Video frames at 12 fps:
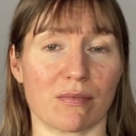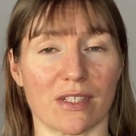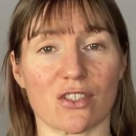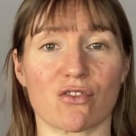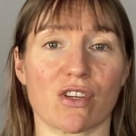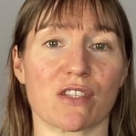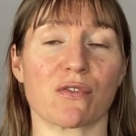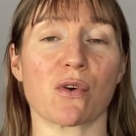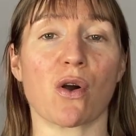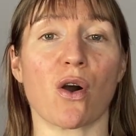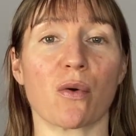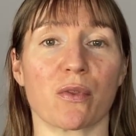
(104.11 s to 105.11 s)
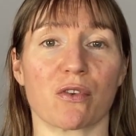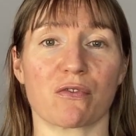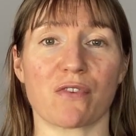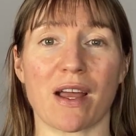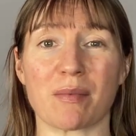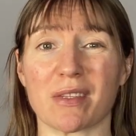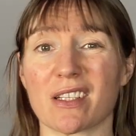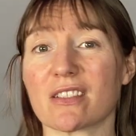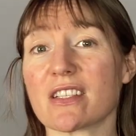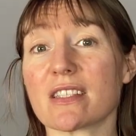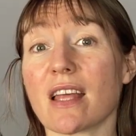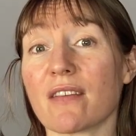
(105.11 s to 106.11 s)
stressful call with your family. It
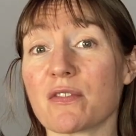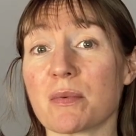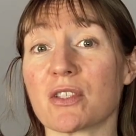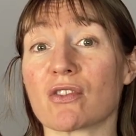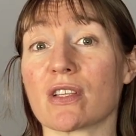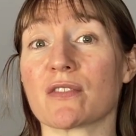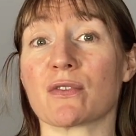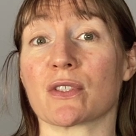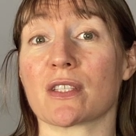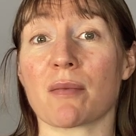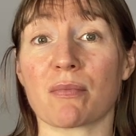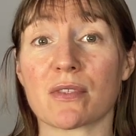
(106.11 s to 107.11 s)
doesn't have to be stressful.